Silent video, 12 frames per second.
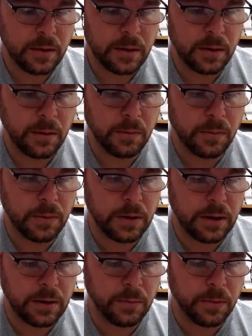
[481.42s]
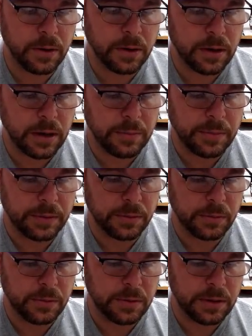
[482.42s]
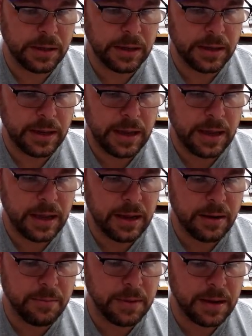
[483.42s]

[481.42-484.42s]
All right, we're coming through to the end.